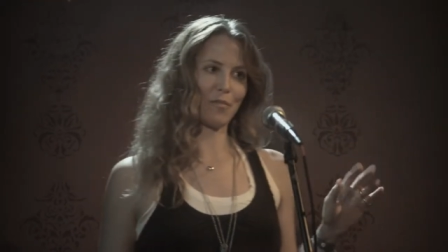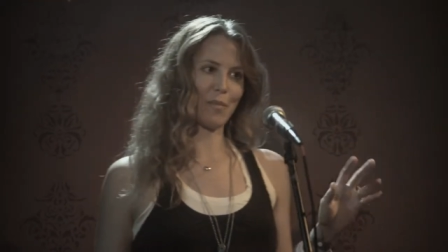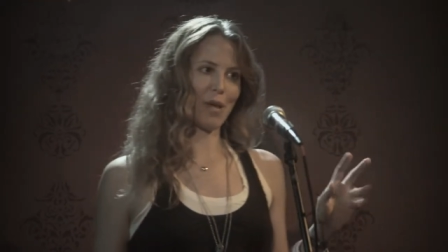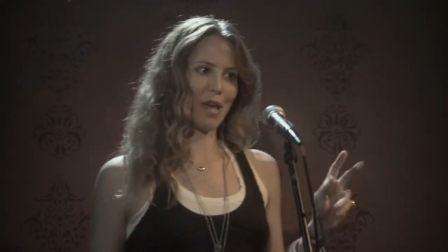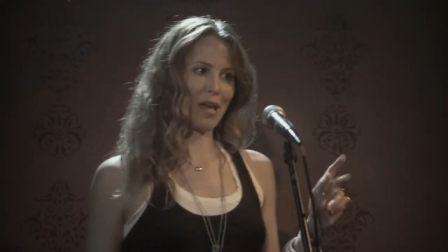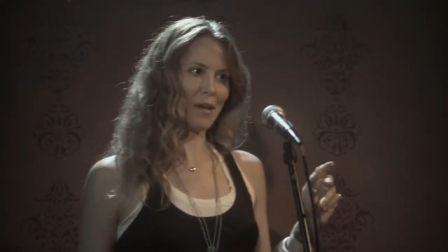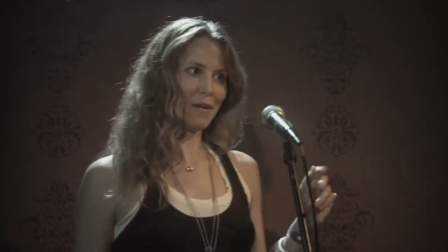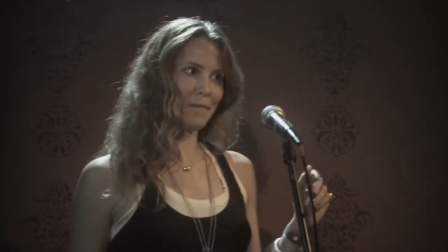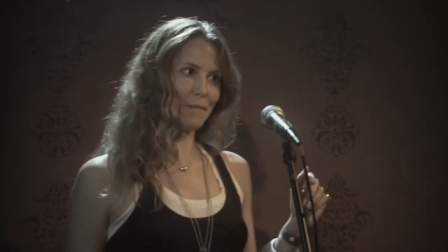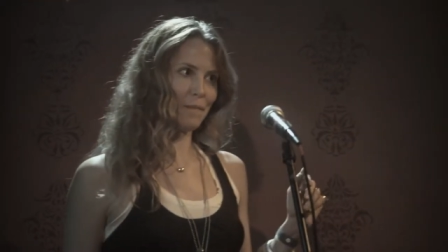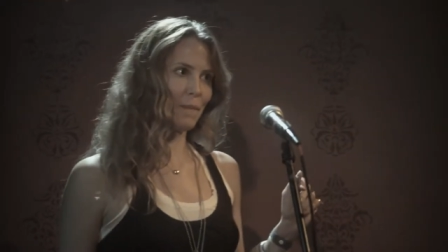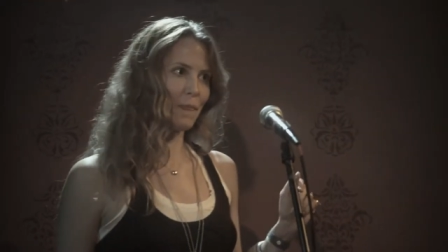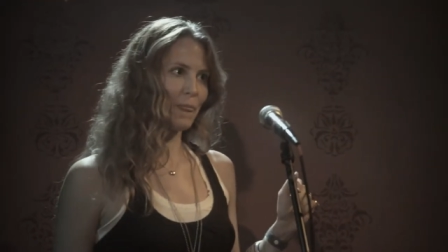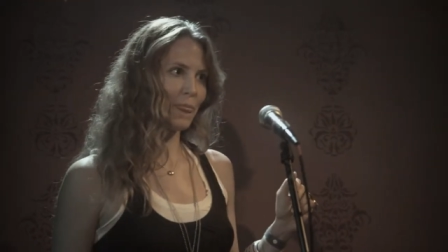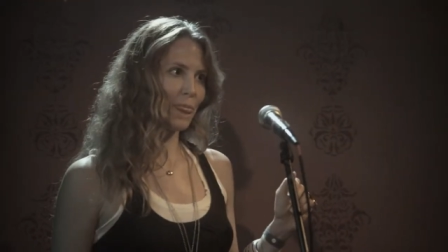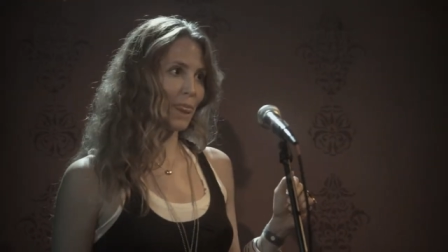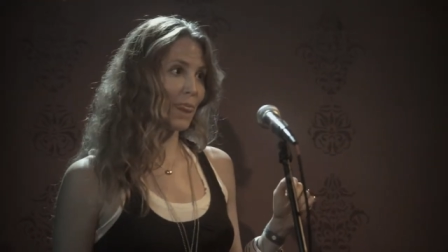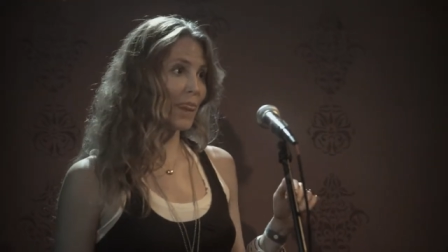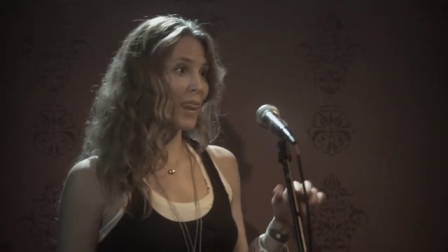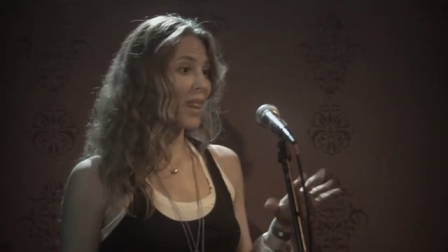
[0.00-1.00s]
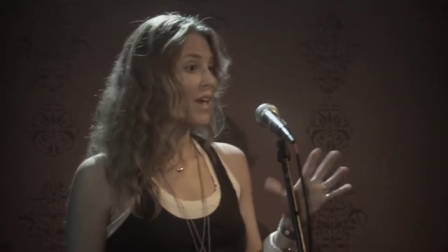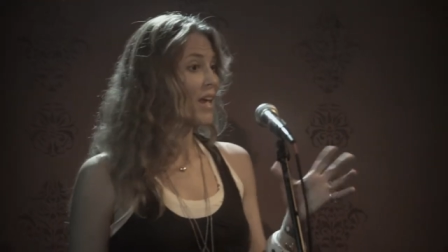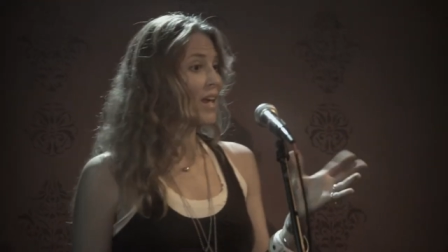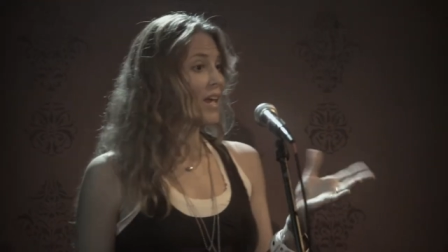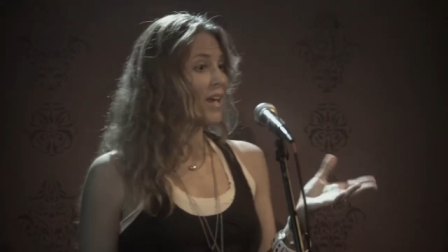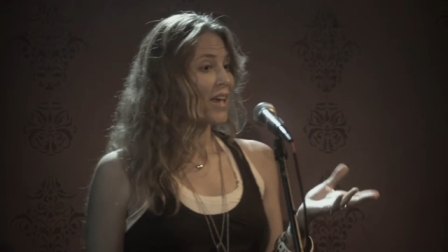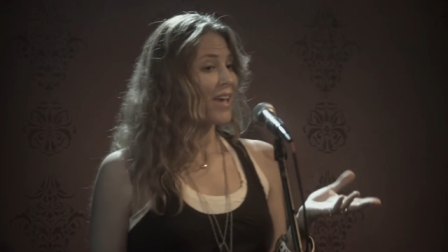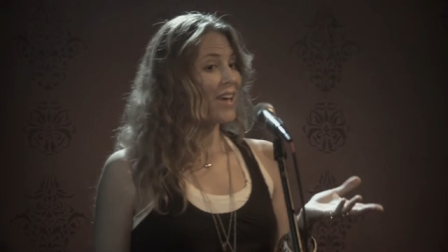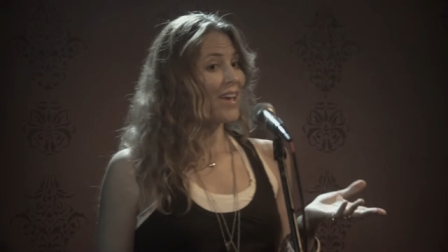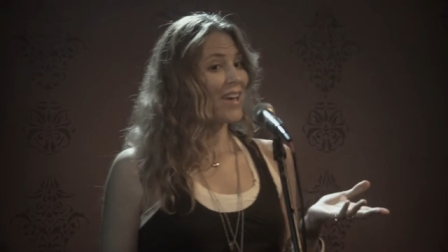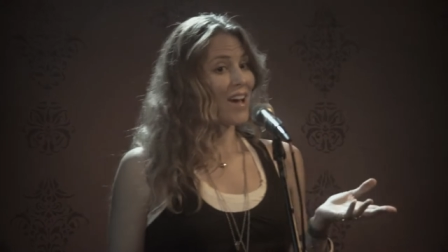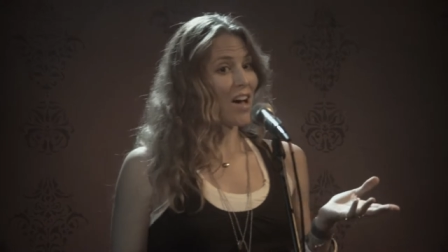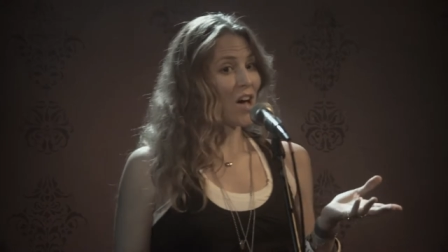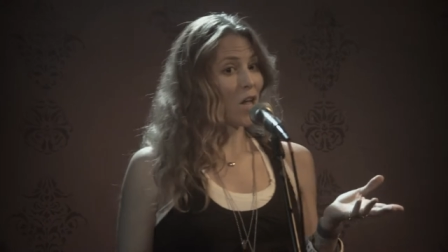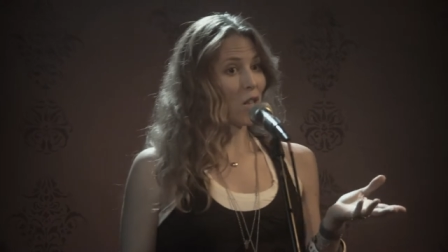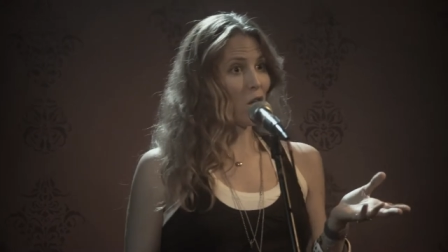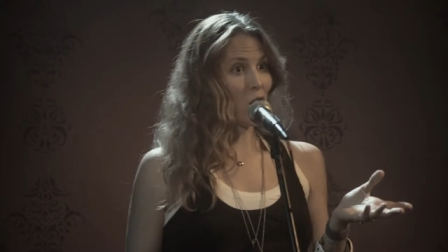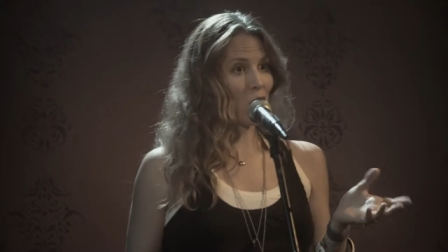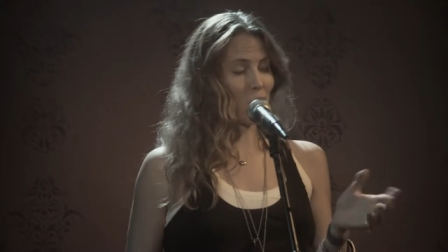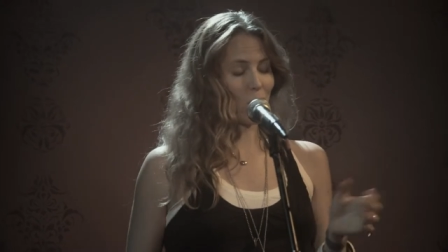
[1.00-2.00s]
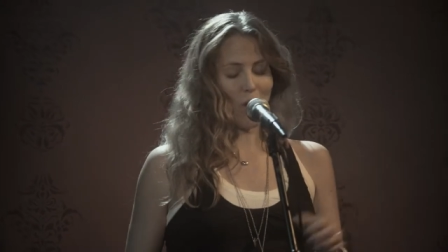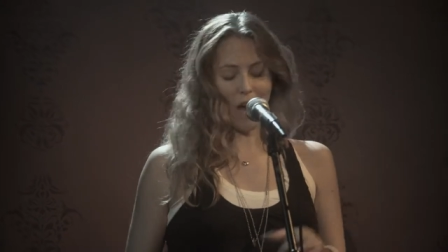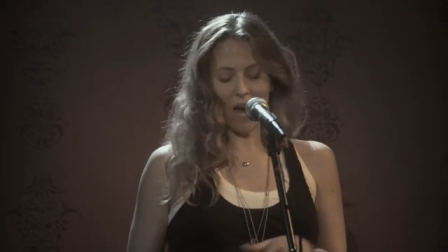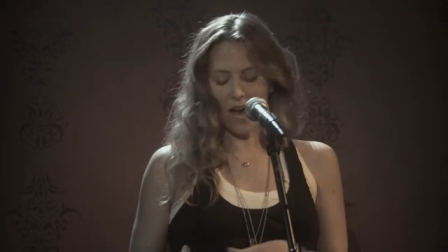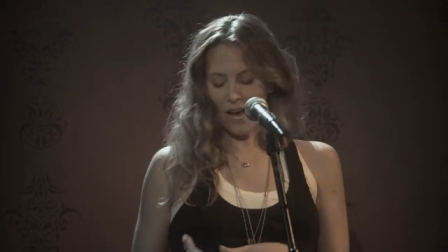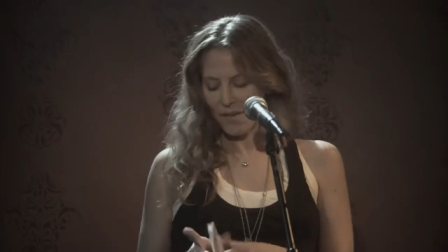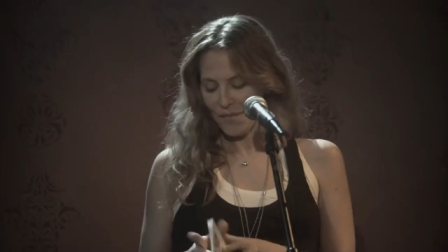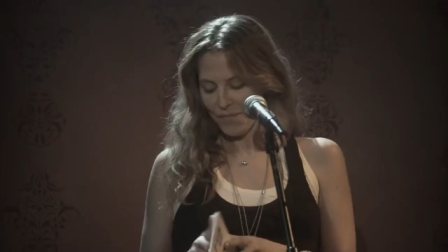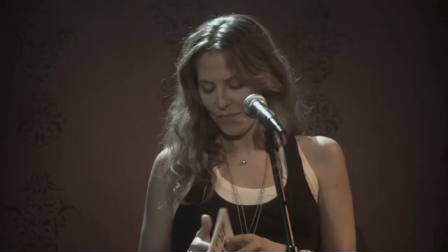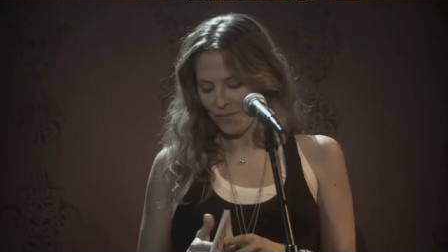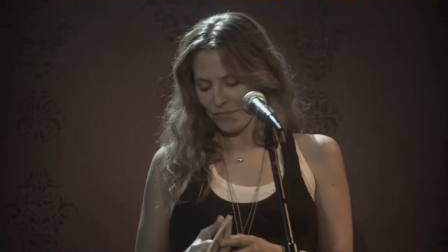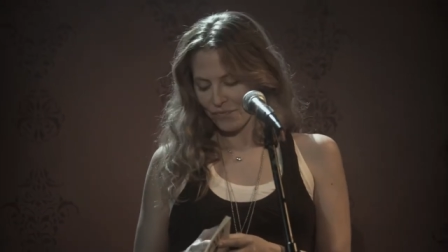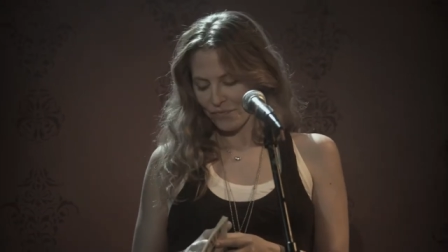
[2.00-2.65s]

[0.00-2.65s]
for me. A long while